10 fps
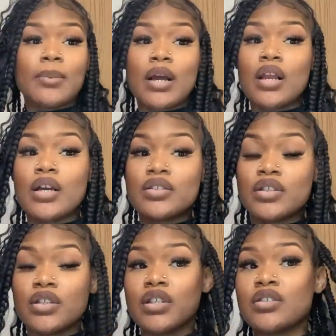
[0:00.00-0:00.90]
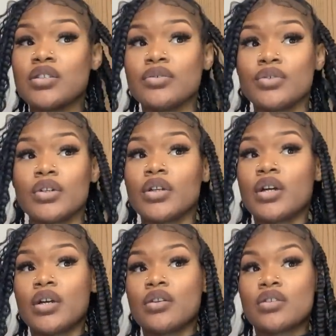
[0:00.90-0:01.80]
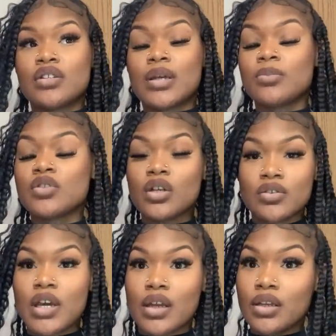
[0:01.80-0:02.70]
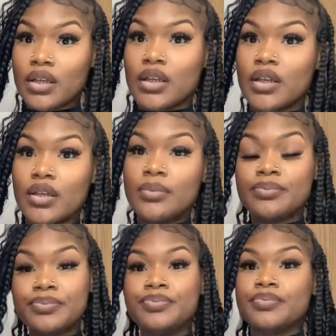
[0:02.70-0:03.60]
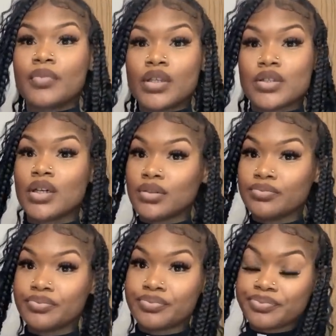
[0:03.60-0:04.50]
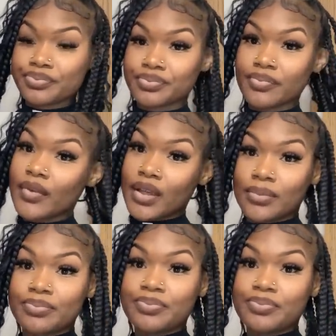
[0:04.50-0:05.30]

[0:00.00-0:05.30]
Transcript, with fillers: up my closet and get stuff organized because I'm so tired of looking at it. So, yeah.